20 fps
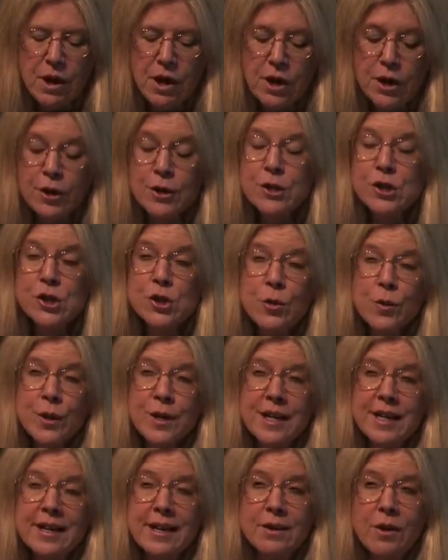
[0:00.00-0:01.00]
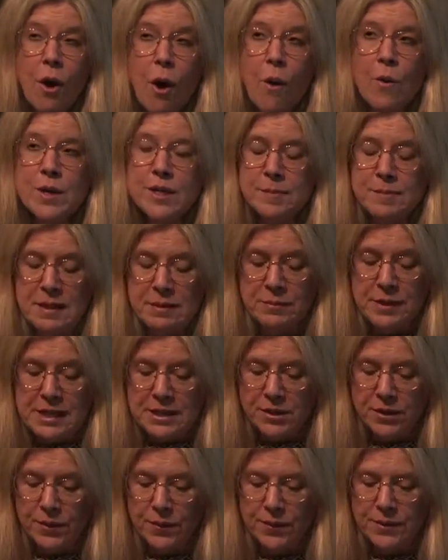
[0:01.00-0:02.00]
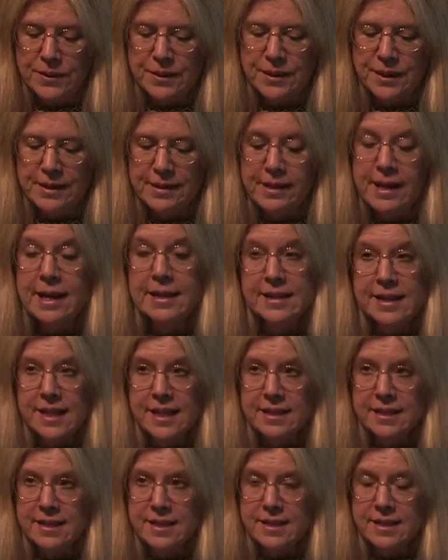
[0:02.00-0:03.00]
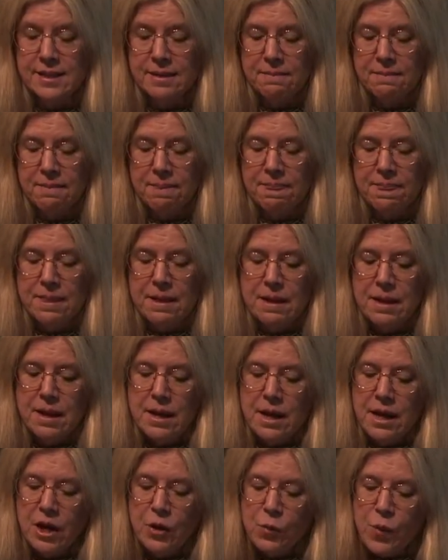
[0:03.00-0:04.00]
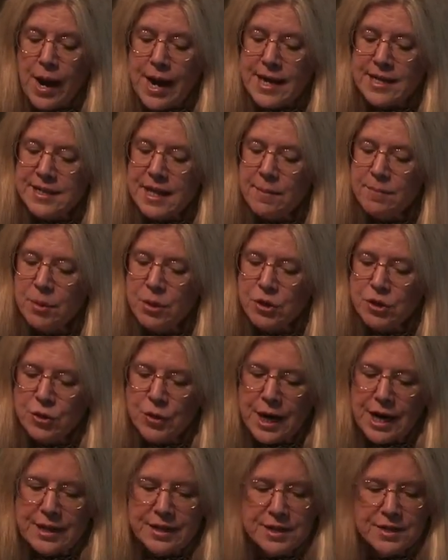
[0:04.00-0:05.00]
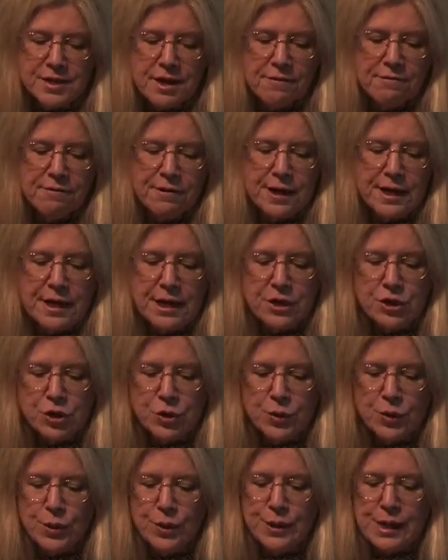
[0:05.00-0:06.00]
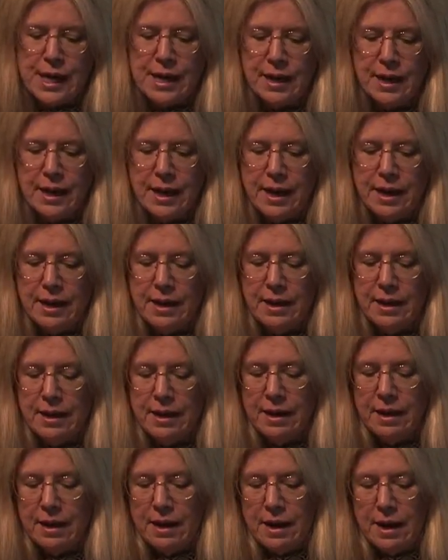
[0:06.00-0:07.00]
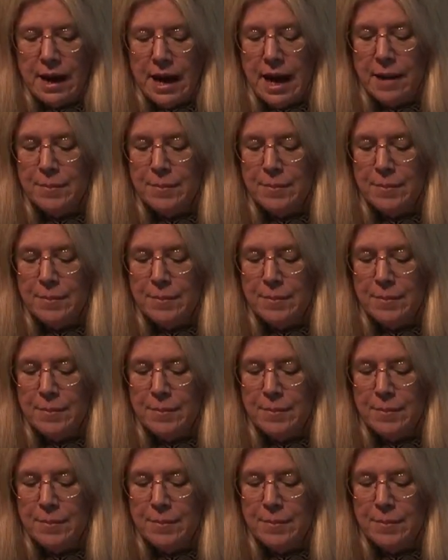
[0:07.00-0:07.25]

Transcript: Her story can always be retold, and is, in ways that portray the suffering endured and